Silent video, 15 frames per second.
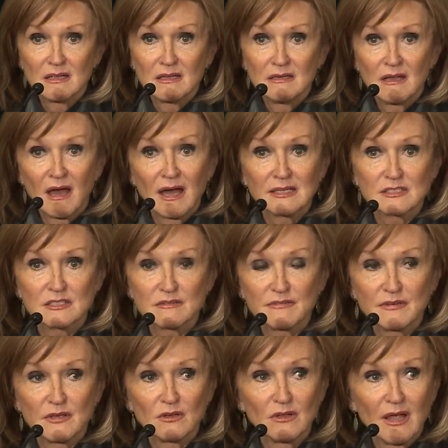not to
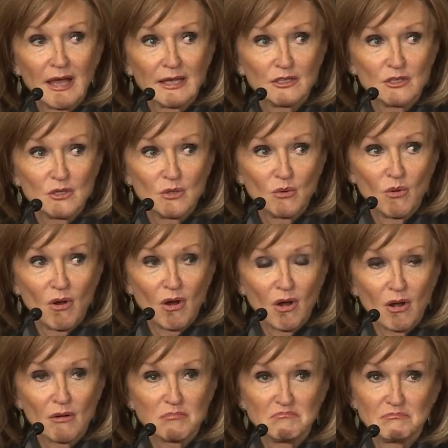feel like you
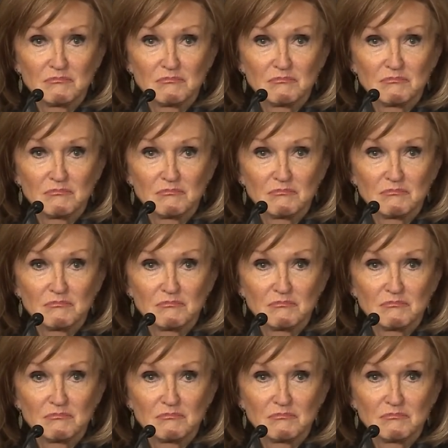are